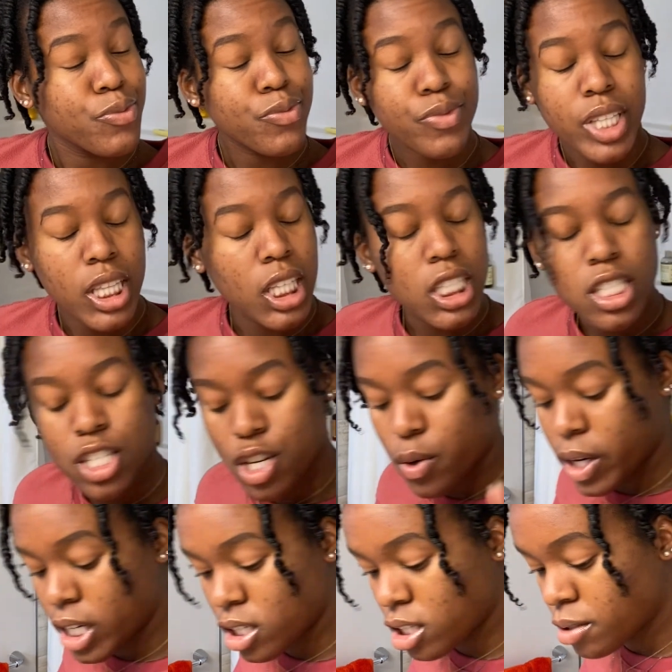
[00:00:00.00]
let's do
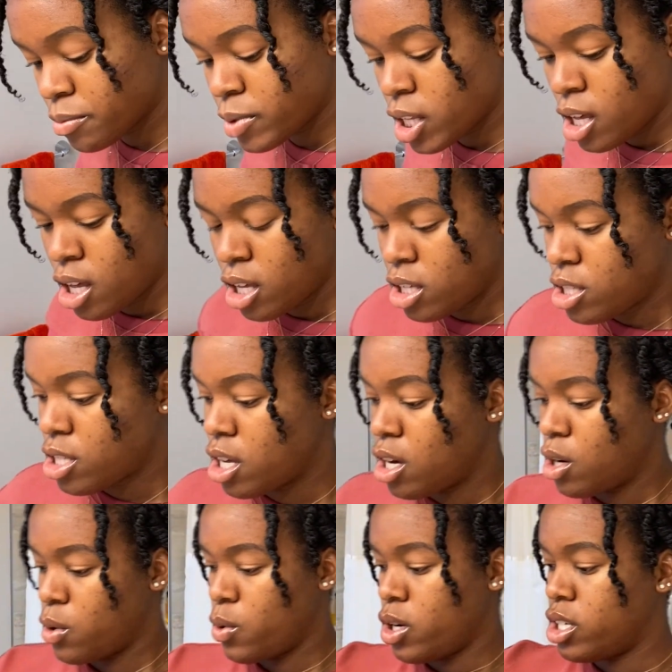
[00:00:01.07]
it.
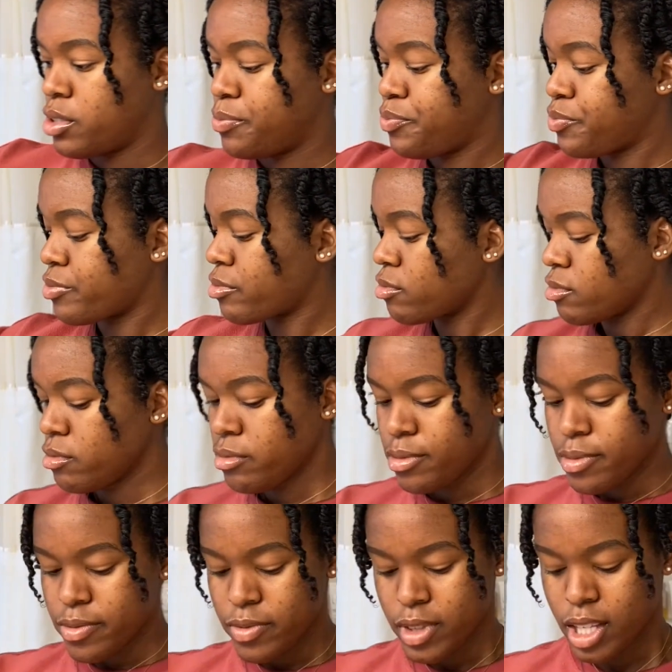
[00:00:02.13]
So
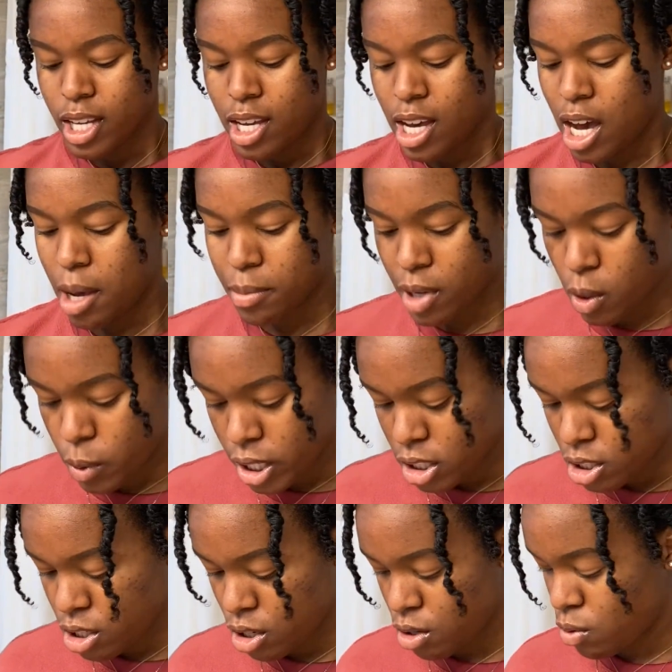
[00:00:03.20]
I'm going
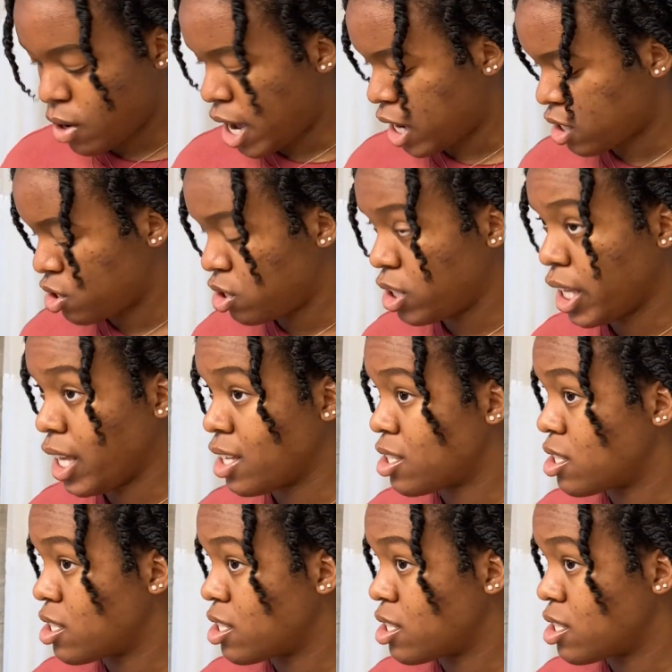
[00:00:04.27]
to actually,